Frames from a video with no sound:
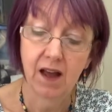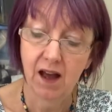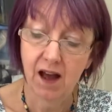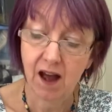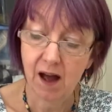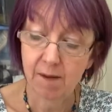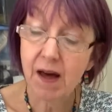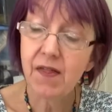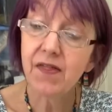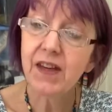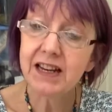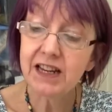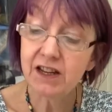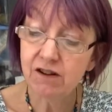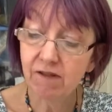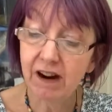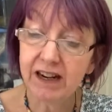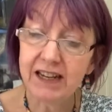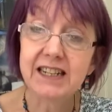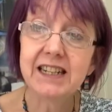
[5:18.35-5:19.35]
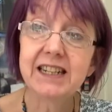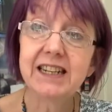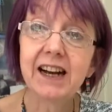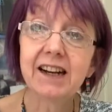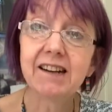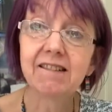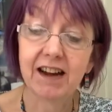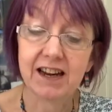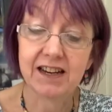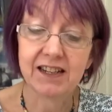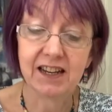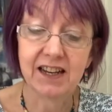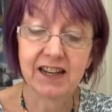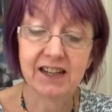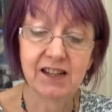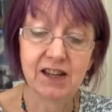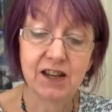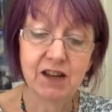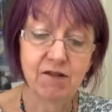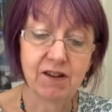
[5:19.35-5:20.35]
And then you're ready to decorate it.
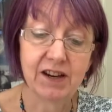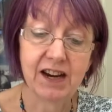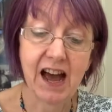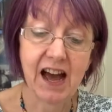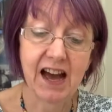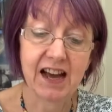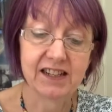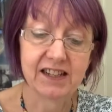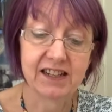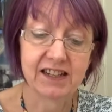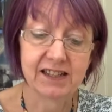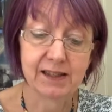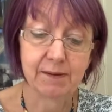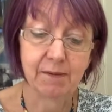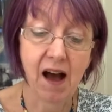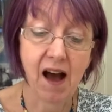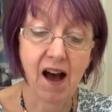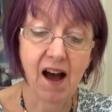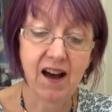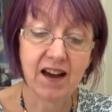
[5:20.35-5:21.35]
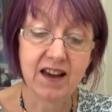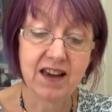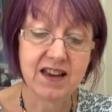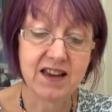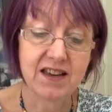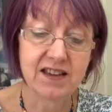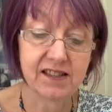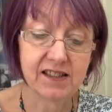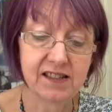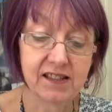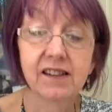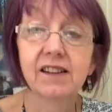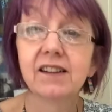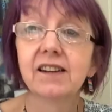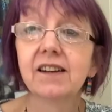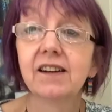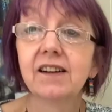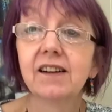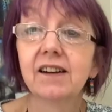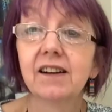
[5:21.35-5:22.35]
So you can add some eyes
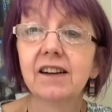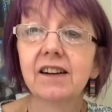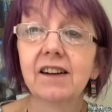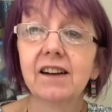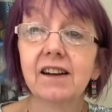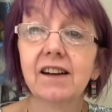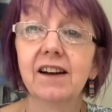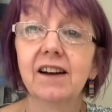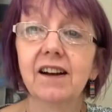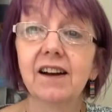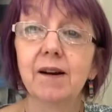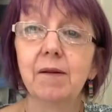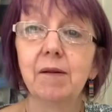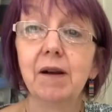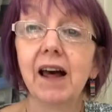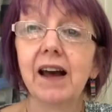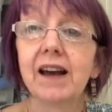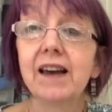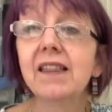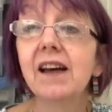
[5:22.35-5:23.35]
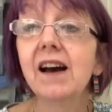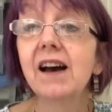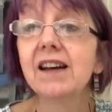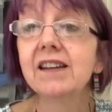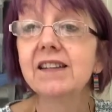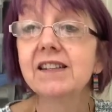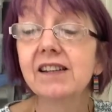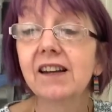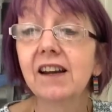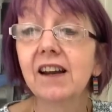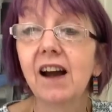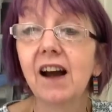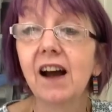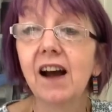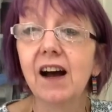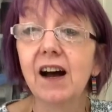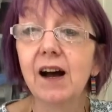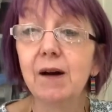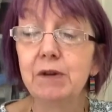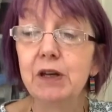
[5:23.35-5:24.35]
like that.
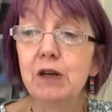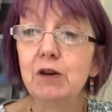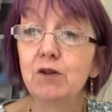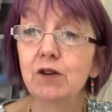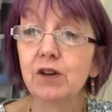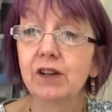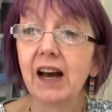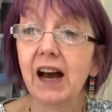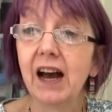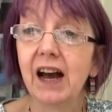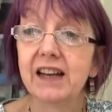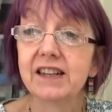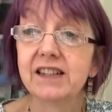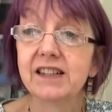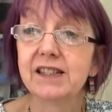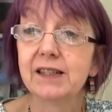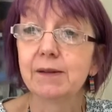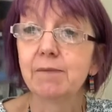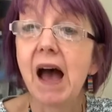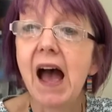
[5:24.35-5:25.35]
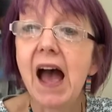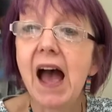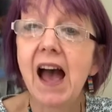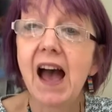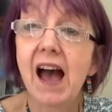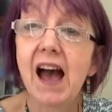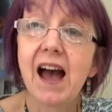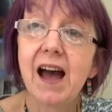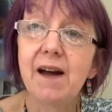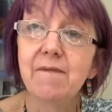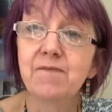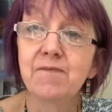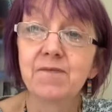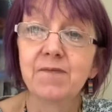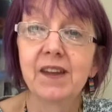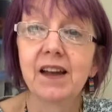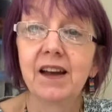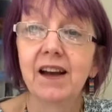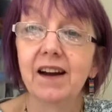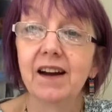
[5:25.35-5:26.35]
You can add some hair.
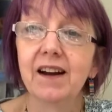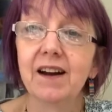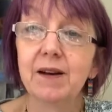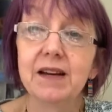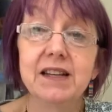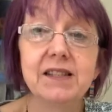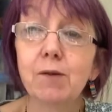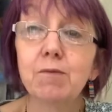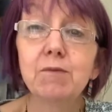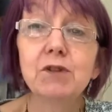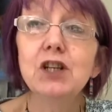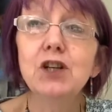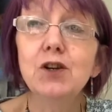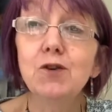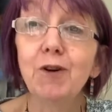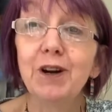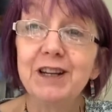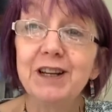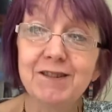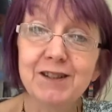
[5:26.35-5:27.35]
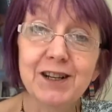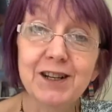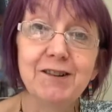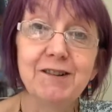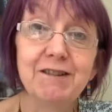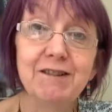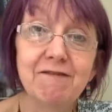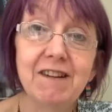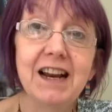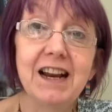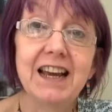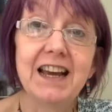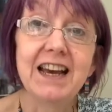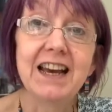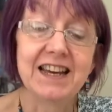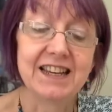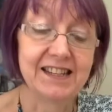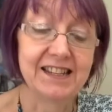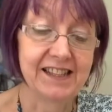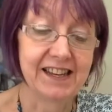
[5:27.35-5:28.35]
It's up to you what you do, it really
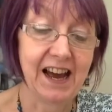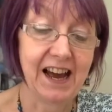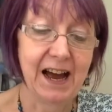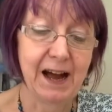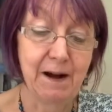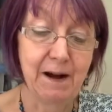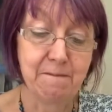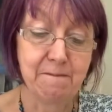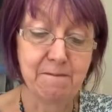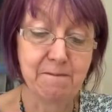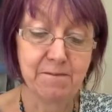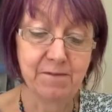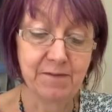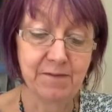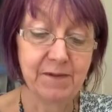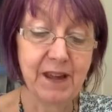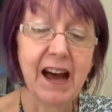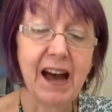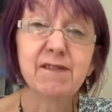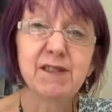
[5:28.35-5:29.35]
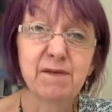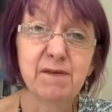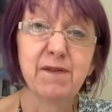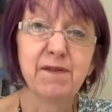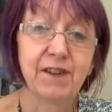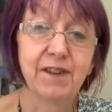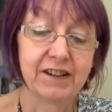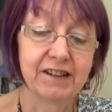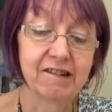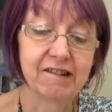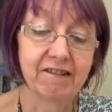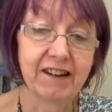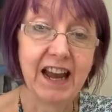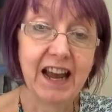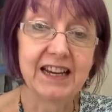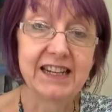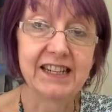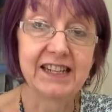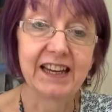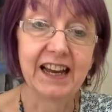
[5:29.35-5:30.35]
is. Have some fun
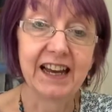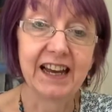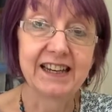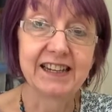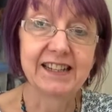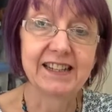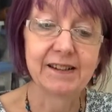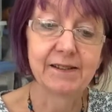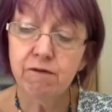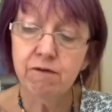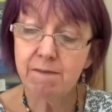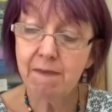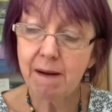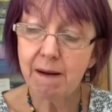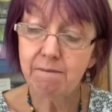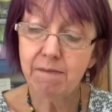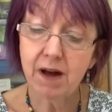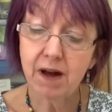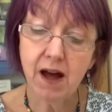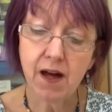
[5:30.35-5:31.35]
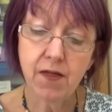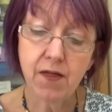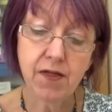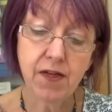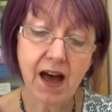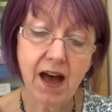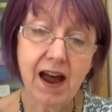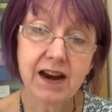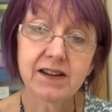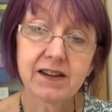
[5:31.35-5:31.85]
creating it. Remember that